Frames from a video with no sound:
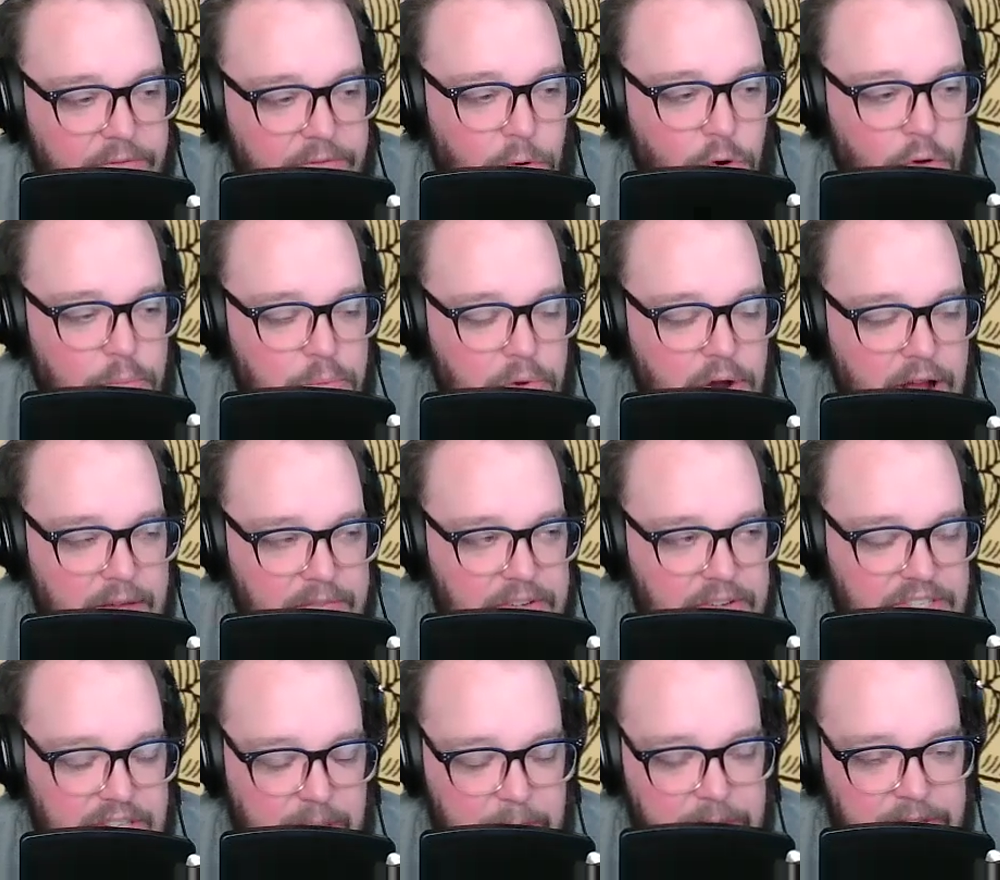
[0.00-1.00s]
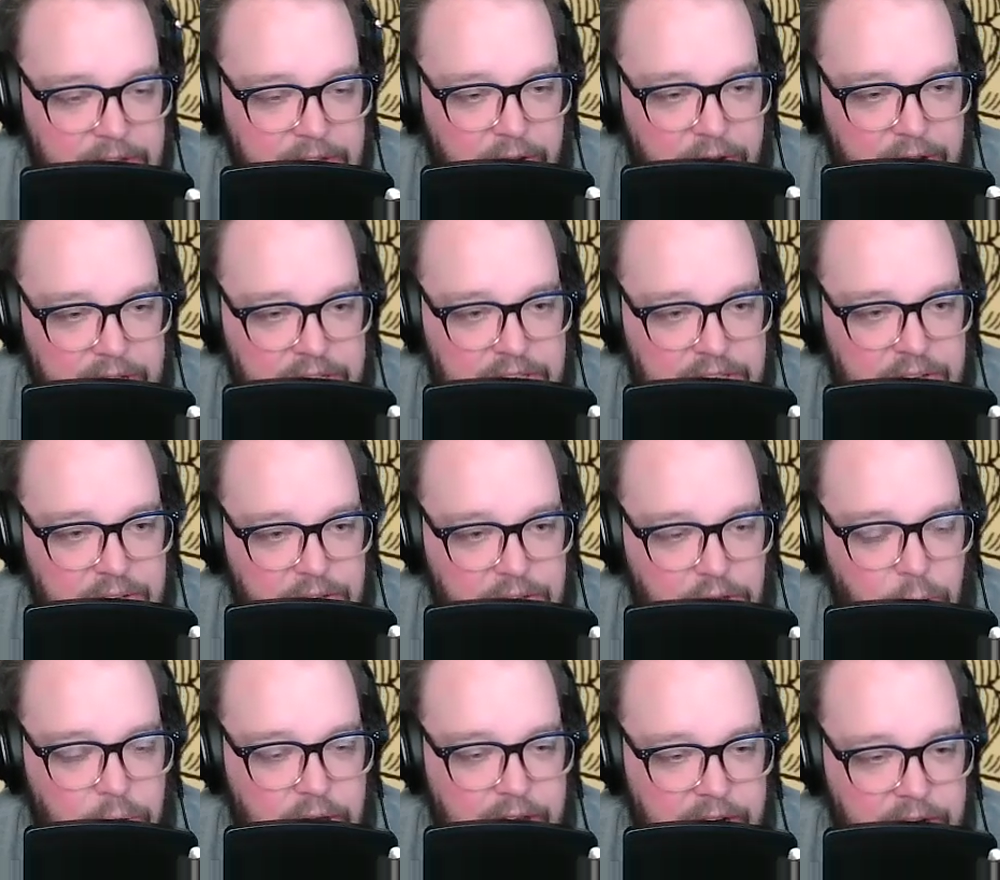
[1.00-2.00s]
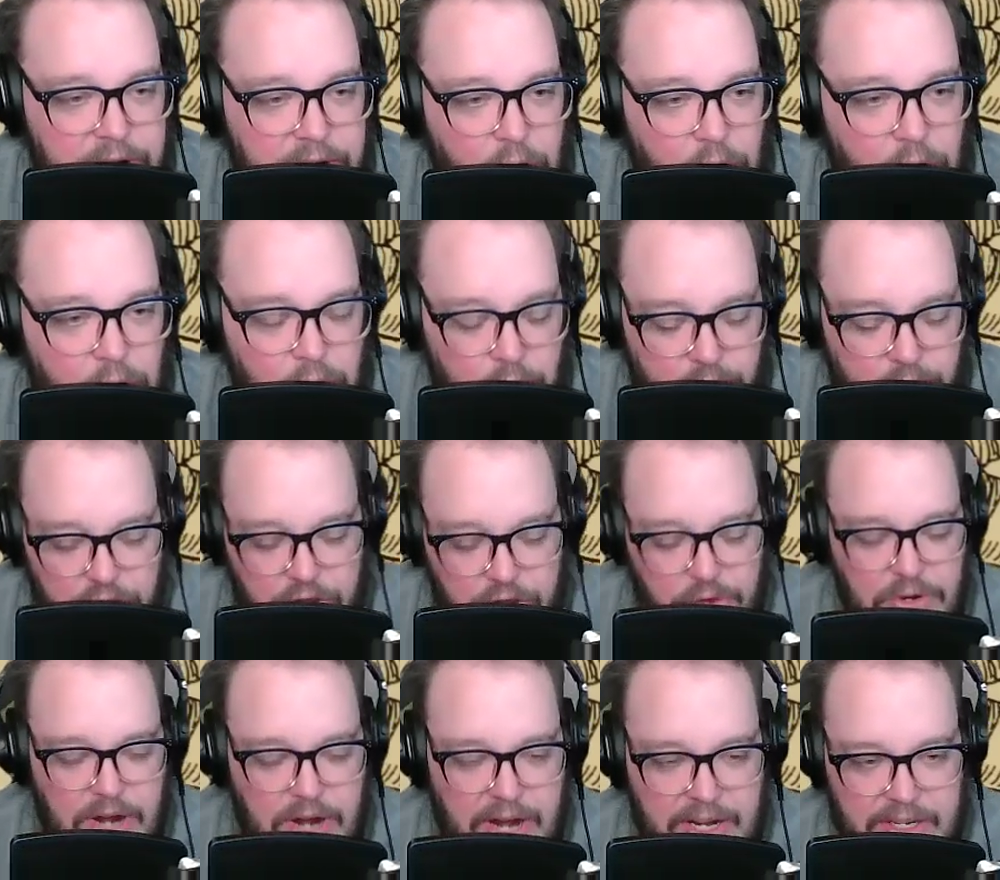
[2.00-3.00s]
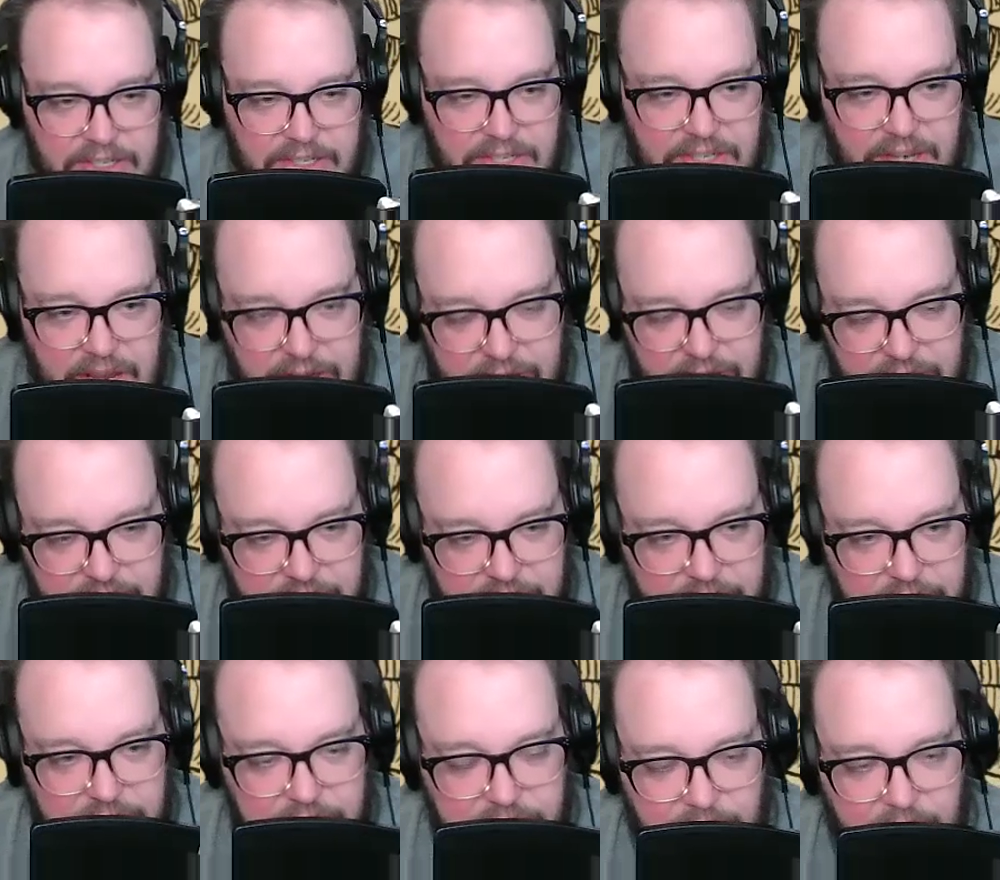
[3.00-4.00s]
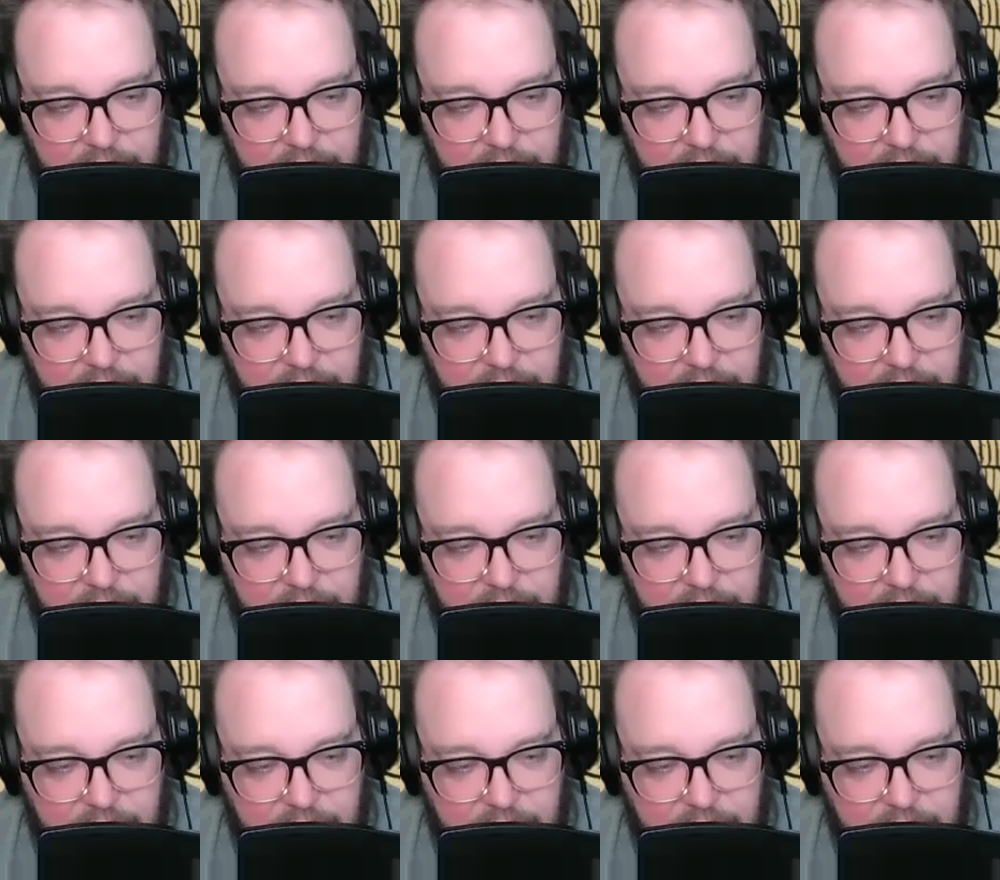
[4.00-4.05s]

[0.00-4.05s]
for-profit cemeteries located all over the United States,